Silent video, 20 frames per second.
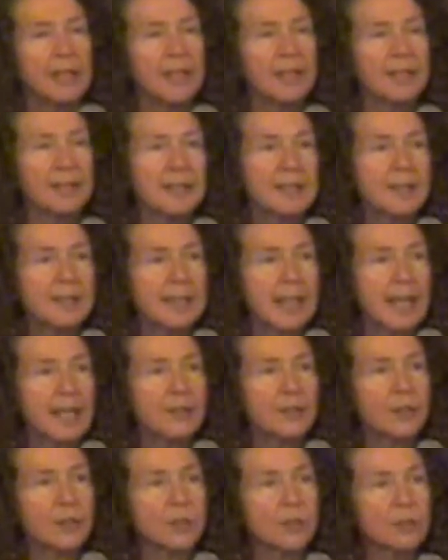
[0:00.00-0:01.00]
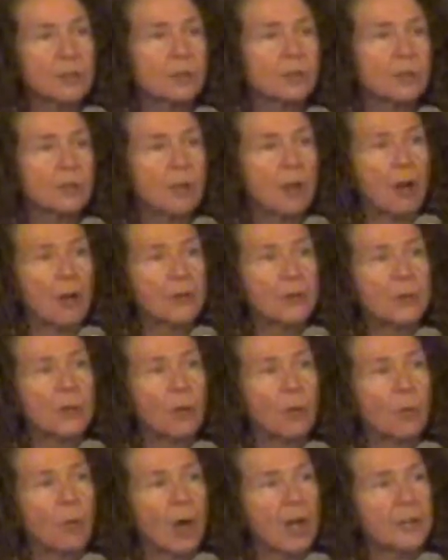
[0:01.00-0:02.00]
In this case, the students
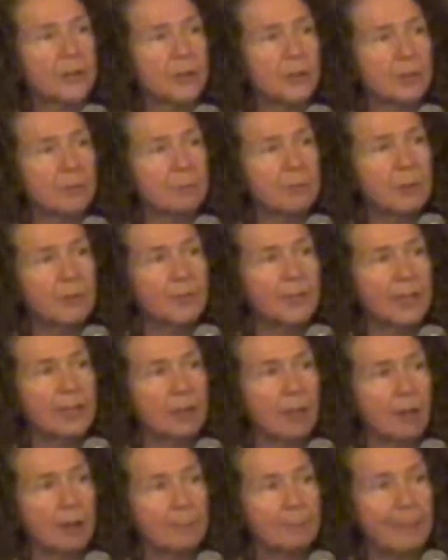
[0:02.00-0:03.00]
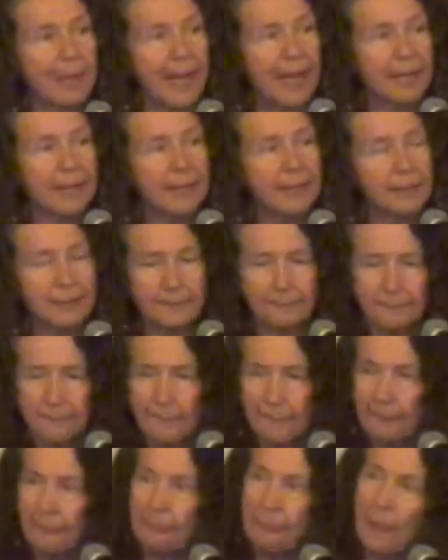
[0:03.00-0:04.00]
also watched the movie called Bag It,
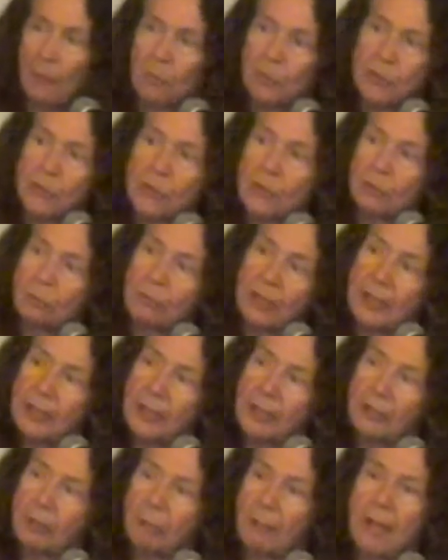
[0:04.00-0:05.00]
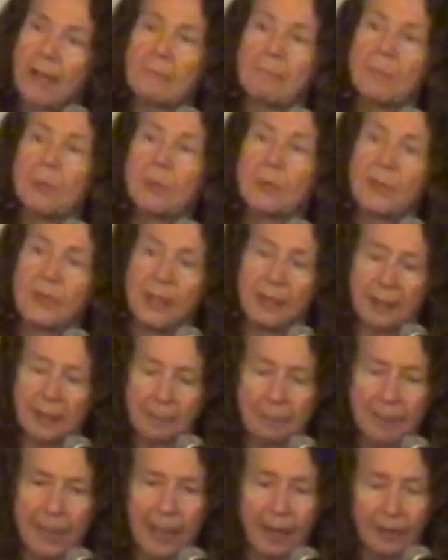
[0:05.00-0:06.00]
which is a really great movie
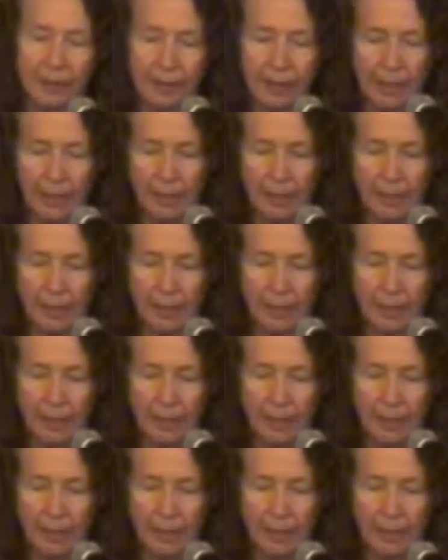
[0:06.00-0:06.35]
about